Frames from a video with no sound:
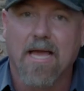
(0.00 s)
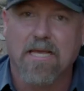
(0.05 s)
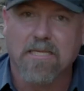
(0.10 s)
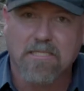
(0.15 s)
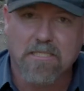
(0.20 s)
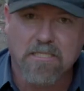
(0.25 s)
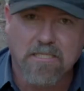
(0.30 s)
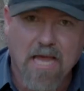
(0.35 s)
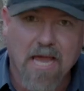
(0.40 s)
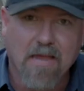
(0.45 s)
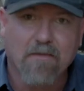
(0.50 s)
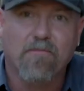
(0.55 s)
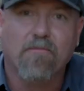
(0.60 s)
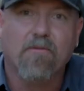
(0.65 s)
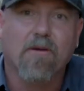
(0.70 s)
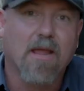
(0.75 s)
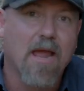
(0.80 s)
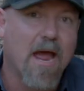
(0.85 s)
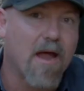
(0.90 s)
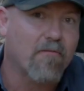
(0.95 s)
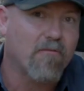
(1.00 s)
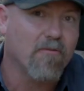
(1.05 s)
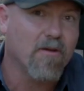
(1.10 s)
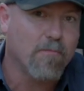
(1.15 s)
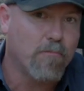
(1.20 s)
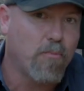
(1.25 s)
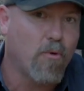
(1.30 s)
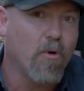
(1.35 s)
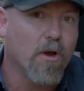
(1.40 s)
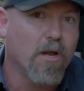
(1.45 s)
a safe recovery
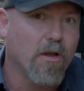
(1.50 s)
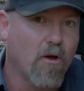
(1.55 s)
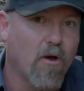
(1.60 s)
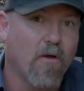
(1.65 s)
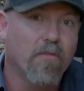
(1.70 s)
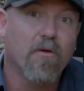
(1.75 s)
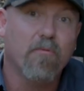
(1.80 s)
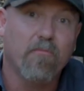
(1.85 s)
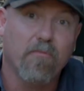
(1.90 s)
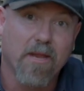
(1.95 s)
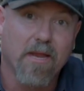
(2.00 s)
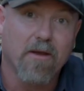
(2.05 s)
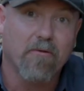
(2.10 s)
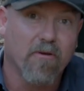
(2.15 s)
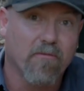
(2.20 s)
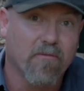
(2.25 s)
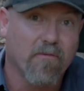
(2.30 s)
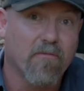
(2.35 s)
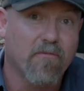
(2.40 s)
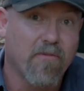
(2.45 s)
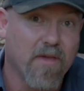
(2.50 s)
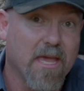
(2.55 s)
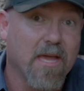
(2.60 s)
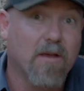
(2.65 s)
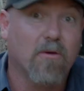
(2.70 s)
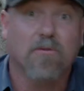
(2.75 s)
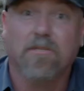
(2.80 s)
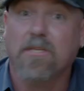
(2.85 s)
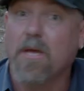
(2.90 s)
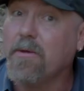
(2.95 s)
point on the rear of a
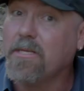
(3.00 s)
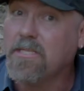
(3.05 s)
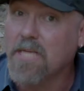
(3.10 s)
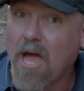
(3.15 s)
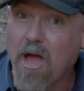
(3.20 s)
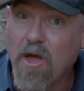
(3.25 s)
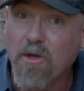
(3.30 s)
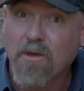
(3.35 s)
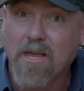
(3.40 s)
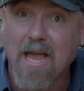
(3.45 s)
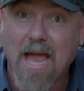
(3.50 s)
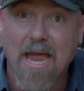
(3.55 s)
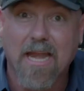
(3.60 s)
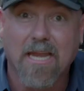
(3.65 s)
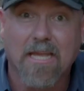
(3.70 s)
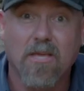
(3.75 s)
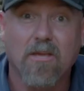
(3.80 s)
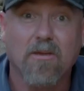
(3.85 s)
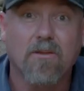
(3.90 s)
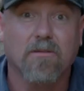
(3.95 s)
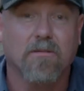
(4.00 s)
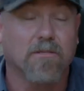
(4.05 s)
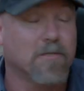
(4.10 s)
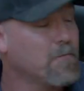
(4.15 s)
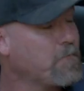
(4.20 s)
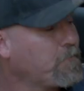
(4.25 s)
vehicle, so it's okay to use.